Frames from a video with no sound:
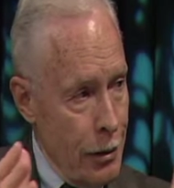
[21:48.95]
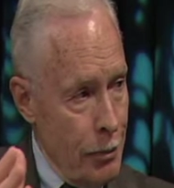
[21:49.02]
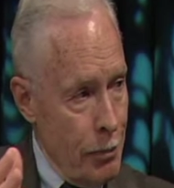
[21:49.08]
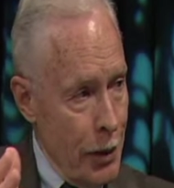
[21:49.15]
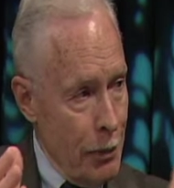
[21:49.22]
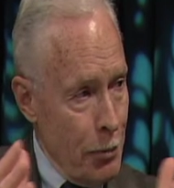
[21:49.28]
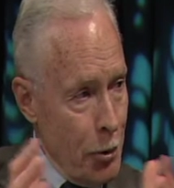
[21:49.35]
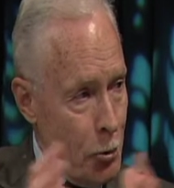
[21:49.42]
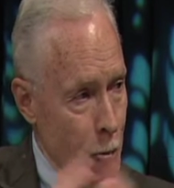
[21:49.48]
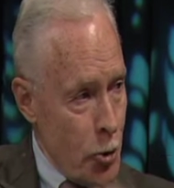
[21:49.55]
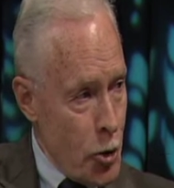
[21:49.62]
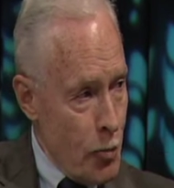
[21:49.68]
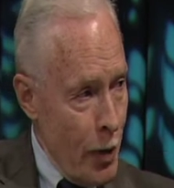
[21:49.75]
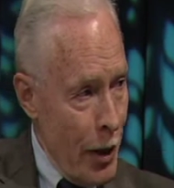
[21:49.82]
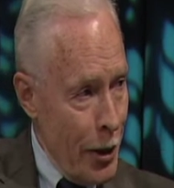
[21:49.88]
people who
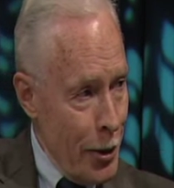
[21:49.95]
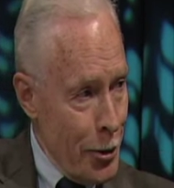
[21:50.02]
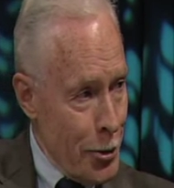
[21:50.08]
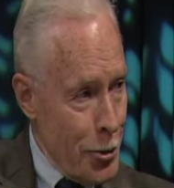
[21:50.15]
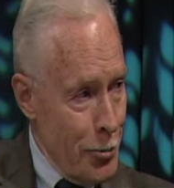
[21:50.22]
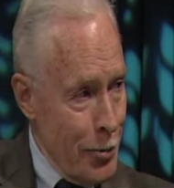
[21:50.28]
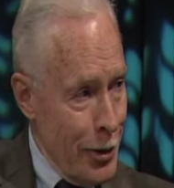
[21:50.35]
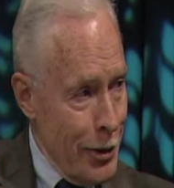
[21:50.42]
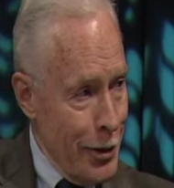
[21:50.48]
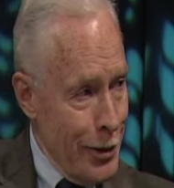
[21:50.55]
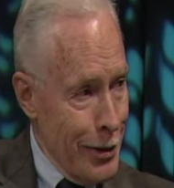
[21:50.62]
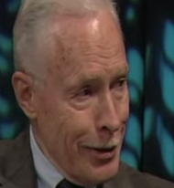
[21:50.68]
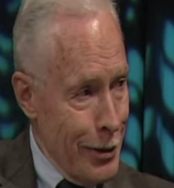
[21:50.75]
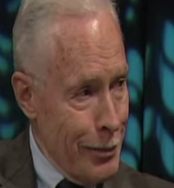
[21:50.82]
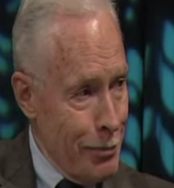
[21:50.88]
aspire to be
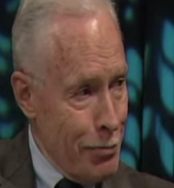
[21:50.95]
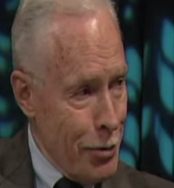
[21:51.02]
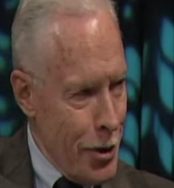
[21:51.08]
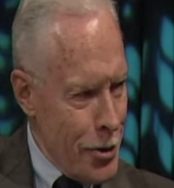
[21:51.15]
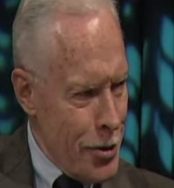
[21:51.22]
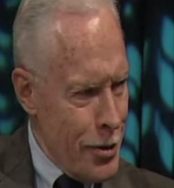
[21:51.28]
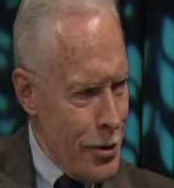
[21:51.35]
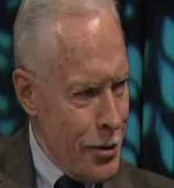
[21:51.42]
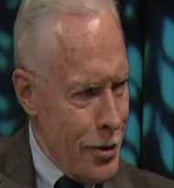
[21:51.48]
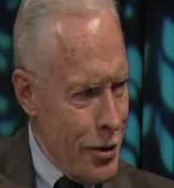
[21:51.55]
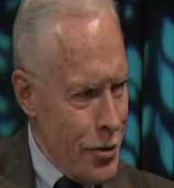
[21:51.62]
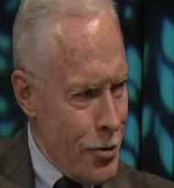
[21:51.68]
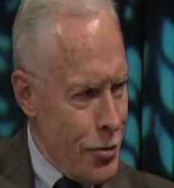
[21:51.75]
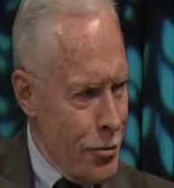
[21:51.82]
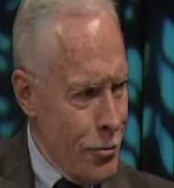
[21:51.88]
president
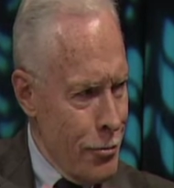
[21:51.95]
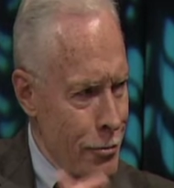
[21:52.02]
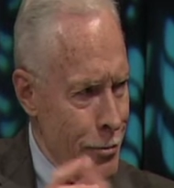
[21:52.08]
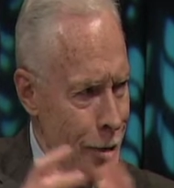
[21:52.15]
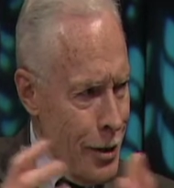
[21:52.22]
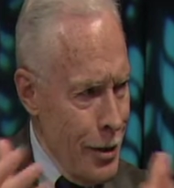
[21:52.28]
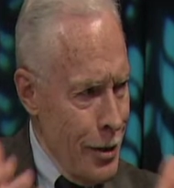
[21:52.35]
as to